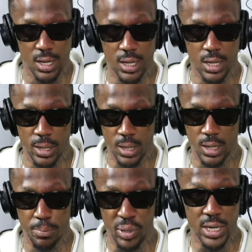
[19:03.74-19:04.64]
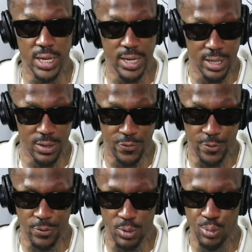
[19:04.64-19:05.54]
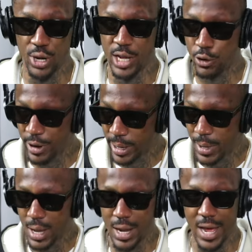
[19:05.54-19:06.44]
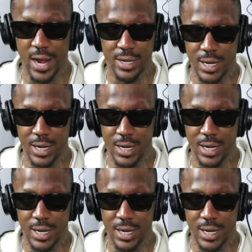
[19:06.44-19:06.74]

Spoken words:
a Pun from Community, Crip. Like,